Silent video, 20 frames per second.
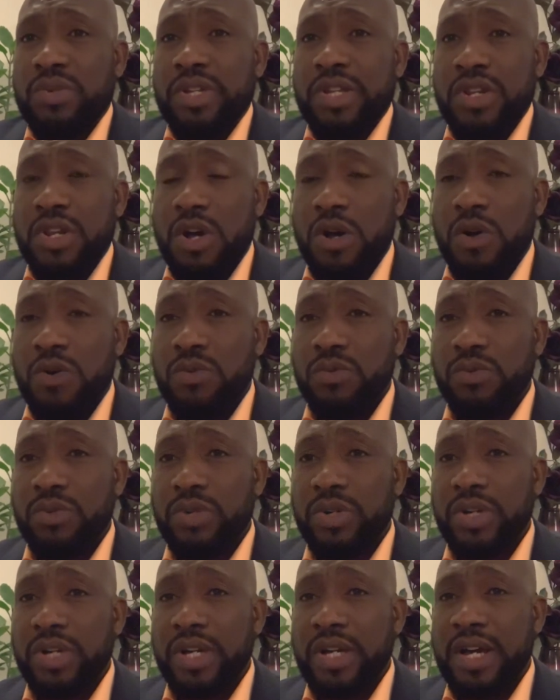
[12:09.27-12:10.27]
you know,
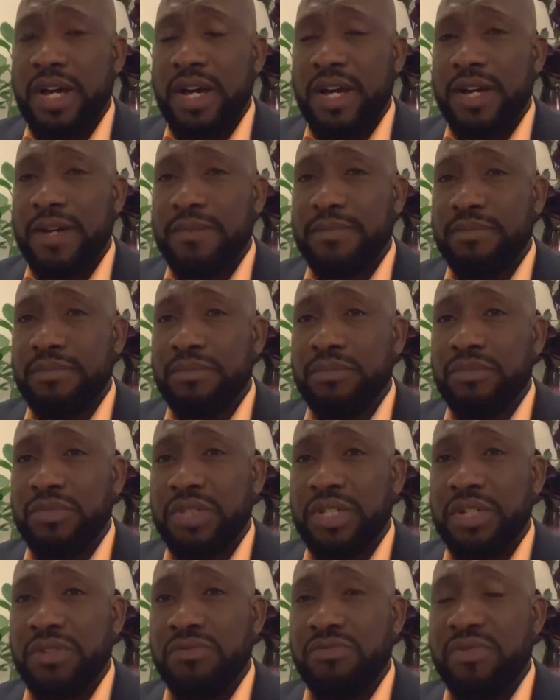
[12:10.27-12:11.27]

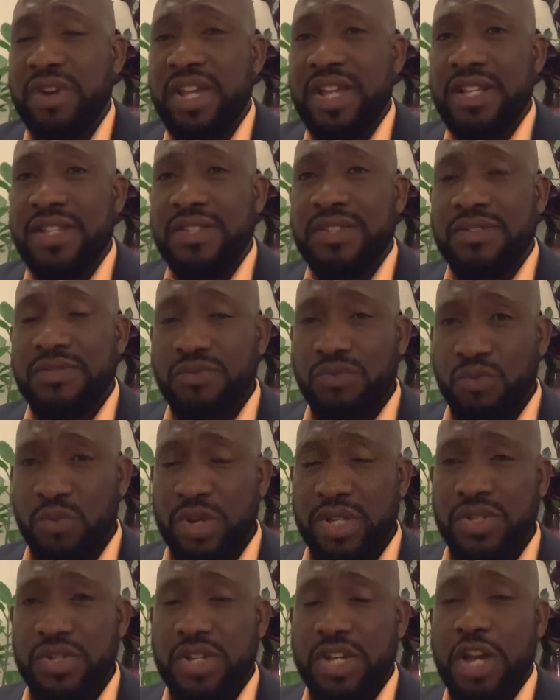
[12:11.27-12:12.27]
the rates
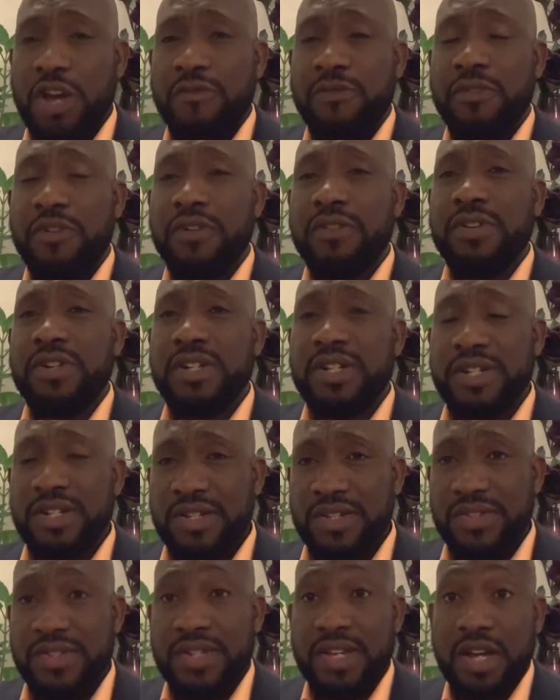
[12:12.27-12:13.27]
which
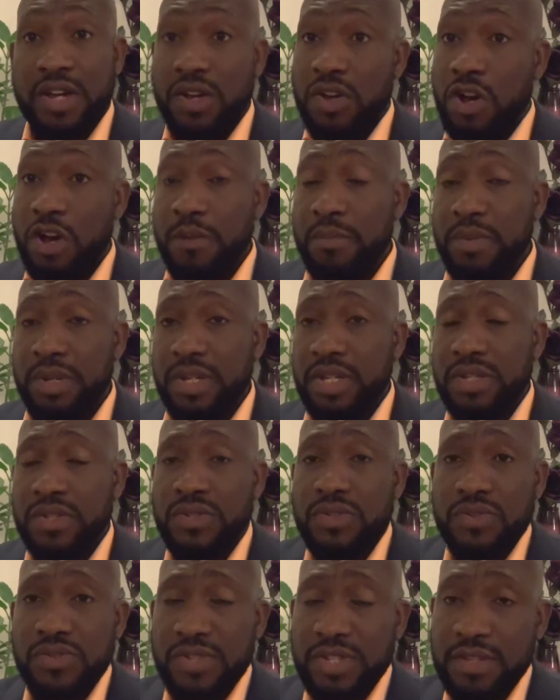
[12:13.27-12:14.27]
foreigners are coming
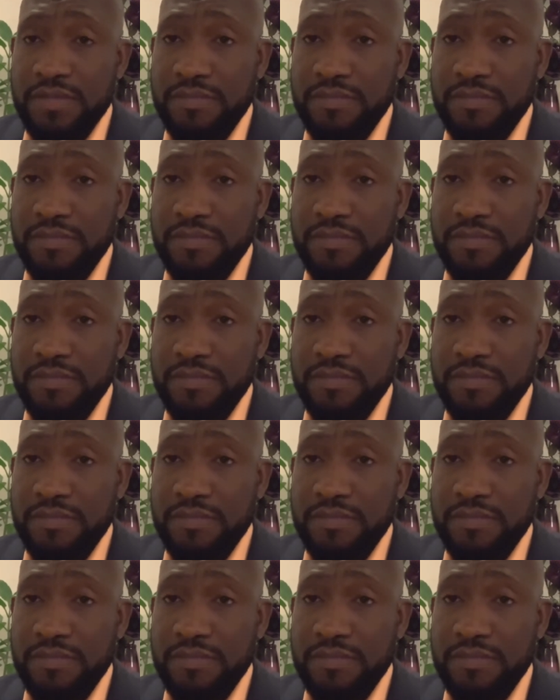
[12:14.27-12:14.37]
into